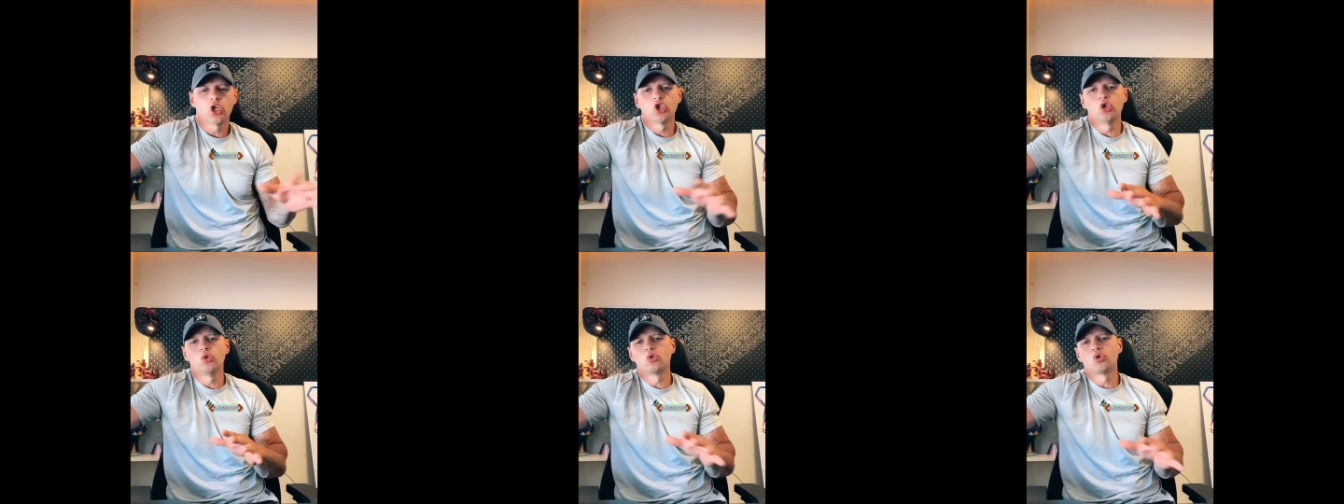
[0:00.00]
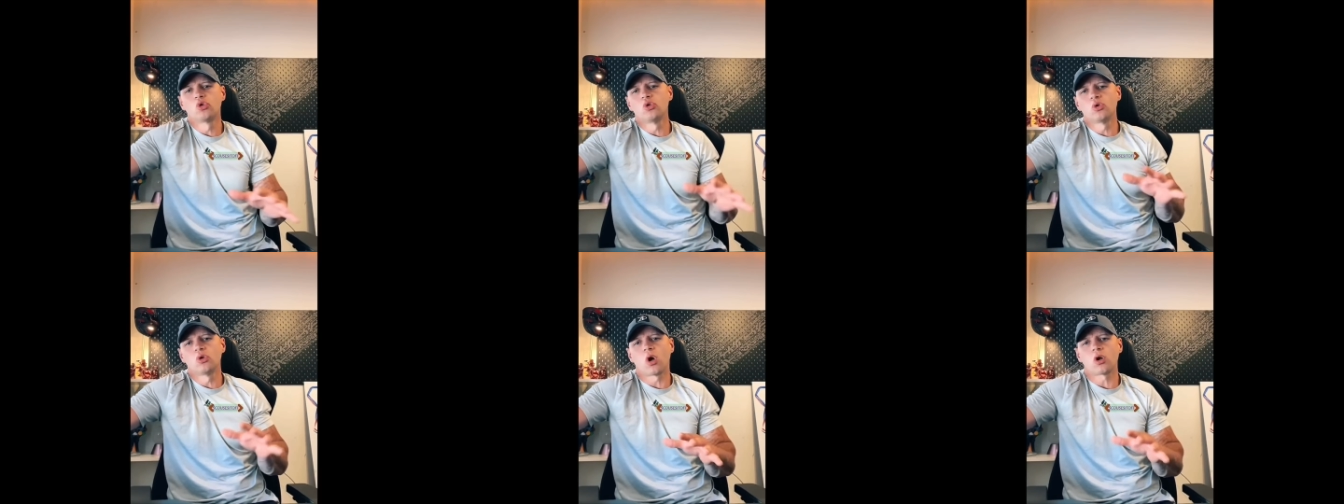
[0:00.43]
You
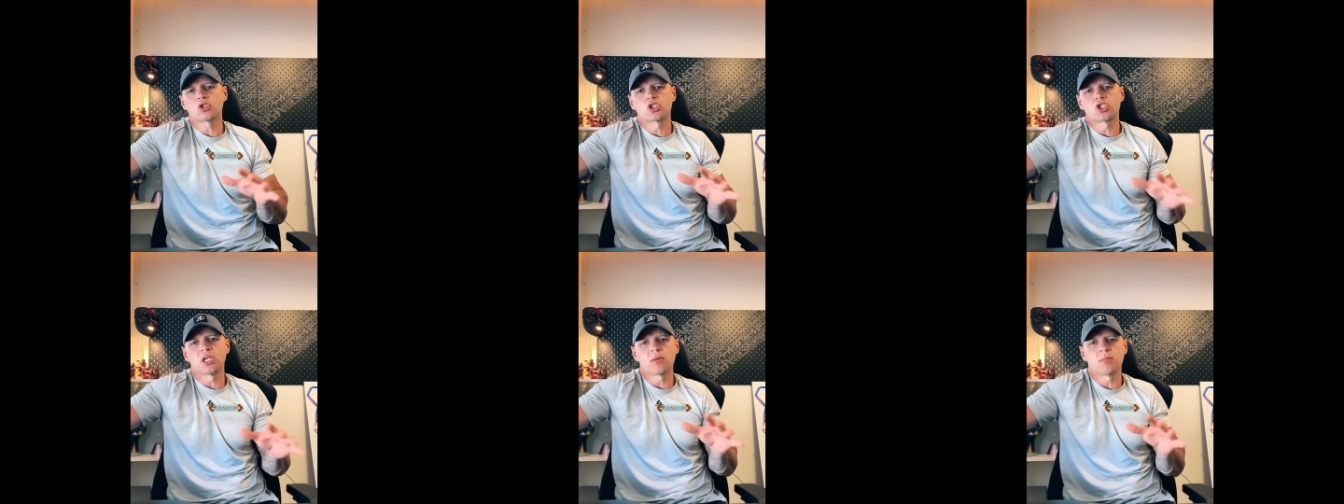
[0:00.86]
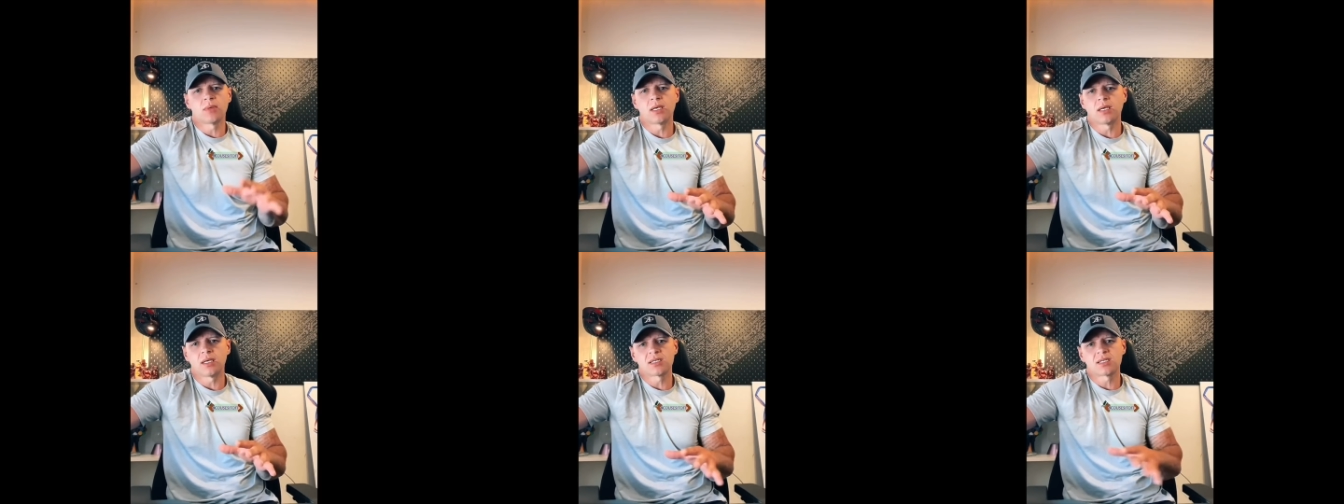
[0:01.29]
do not see
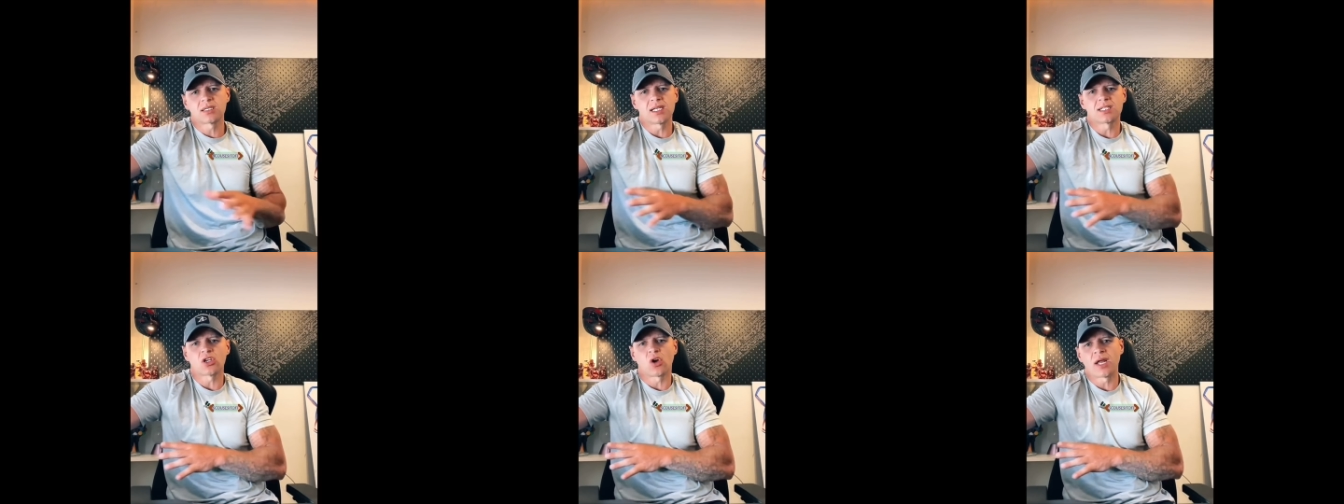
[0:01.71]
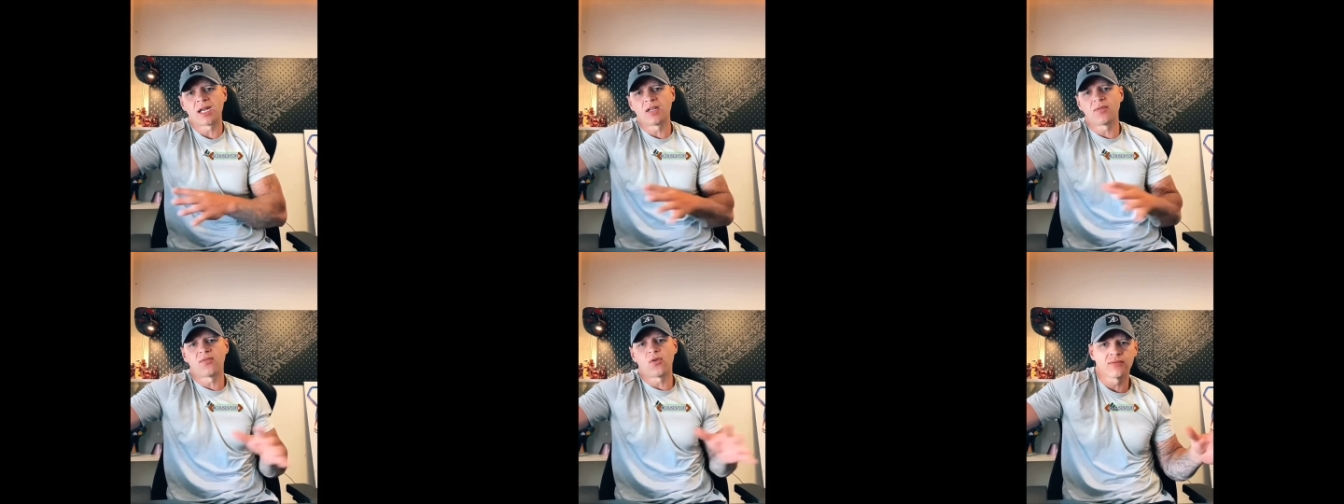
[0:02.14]
me sit on
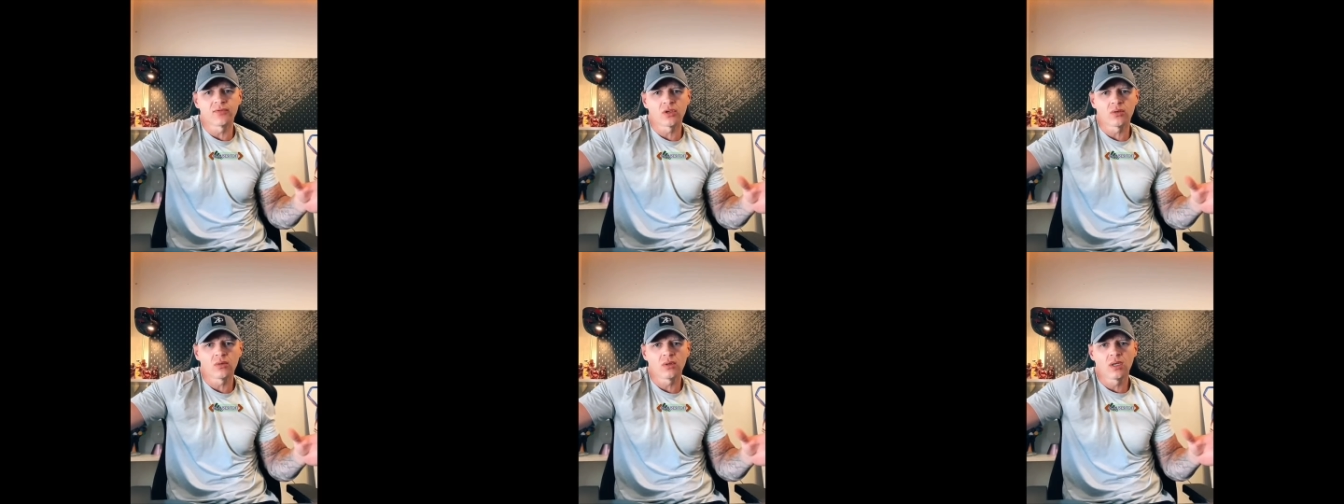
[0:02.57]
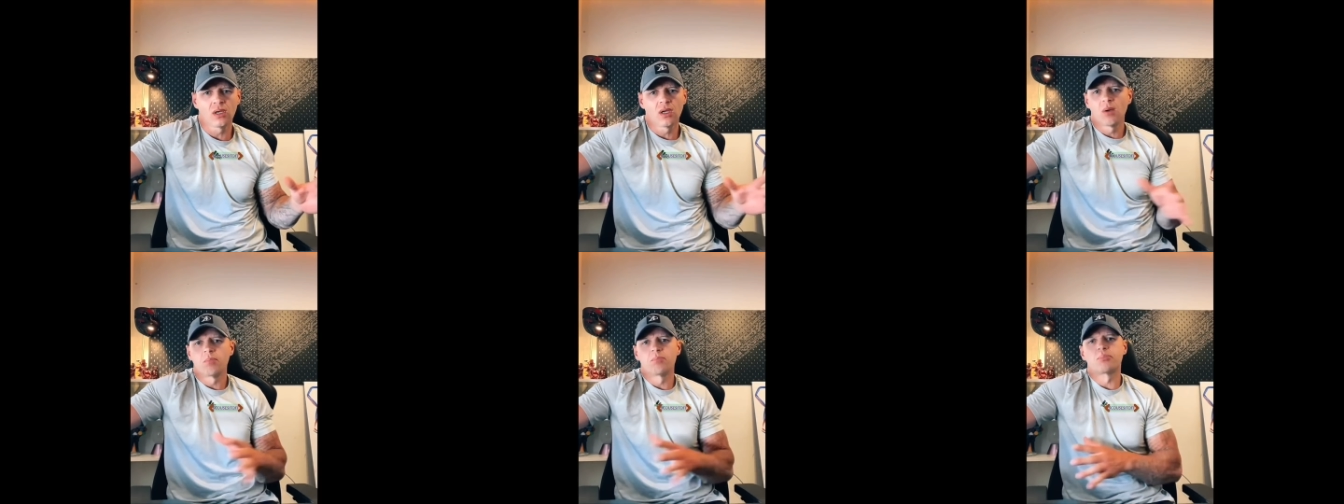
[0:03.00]
any interview
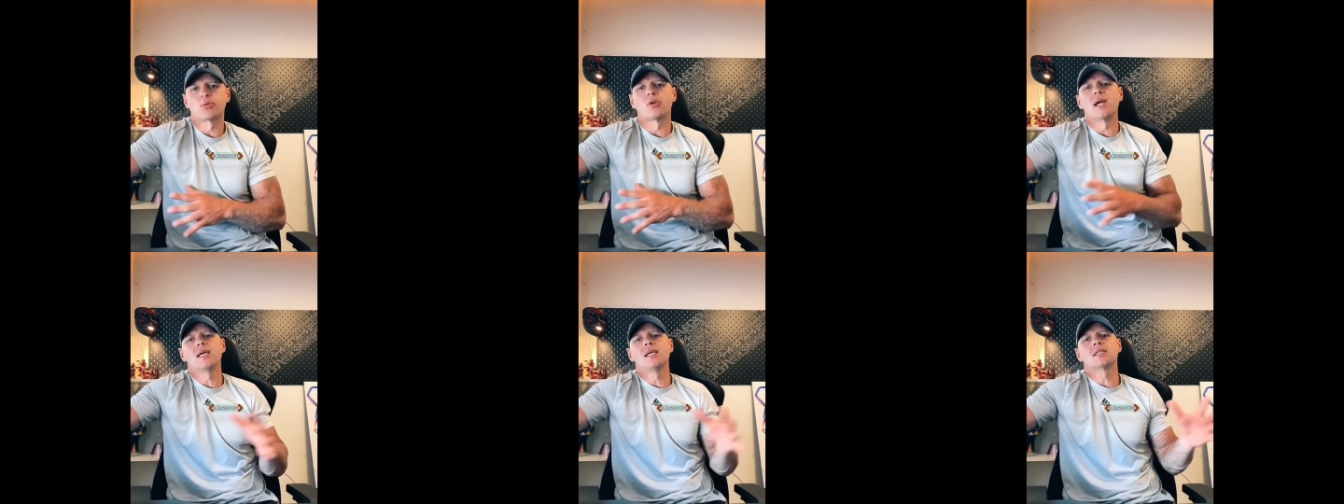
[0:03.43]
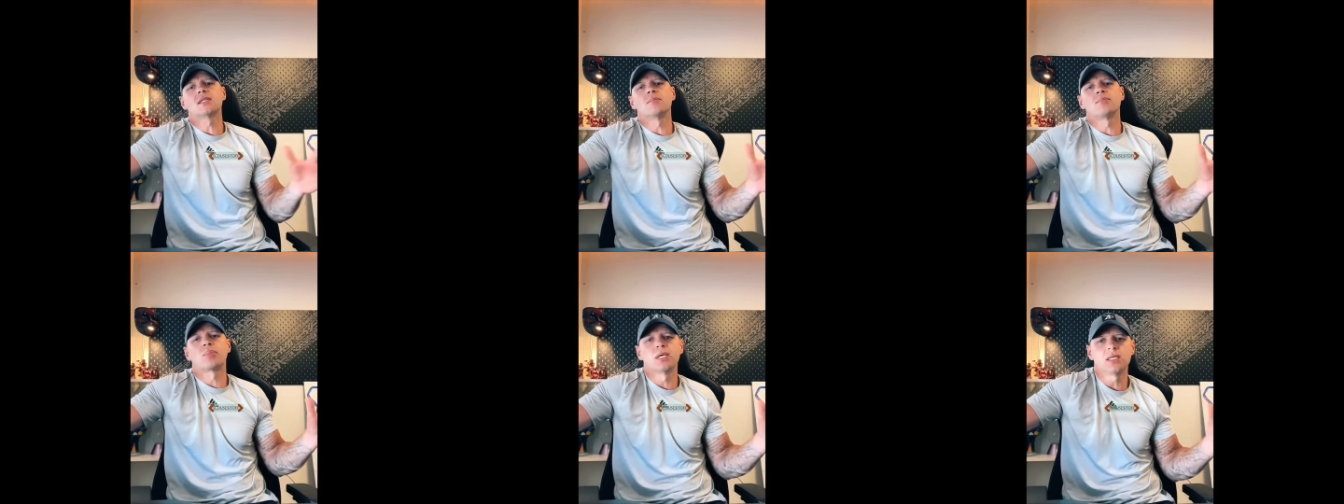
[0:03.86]

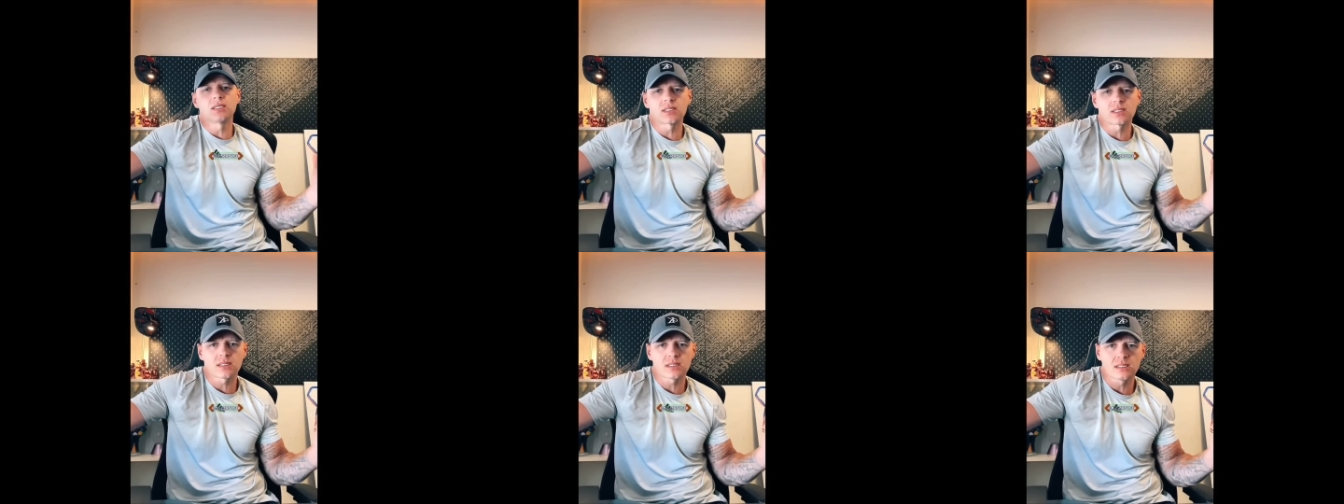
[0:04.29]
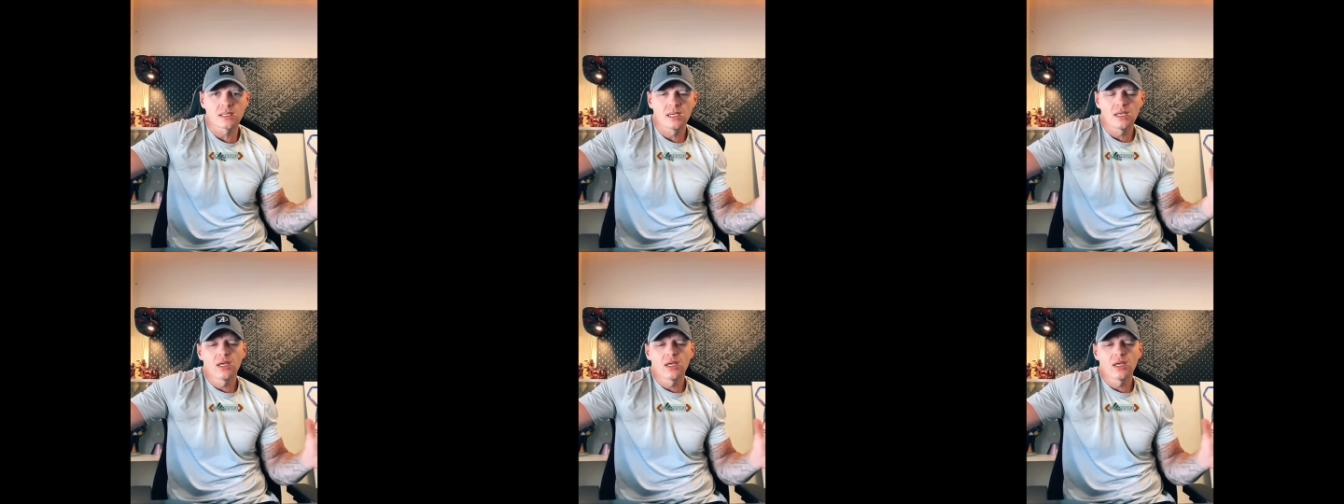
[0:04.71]
praising police.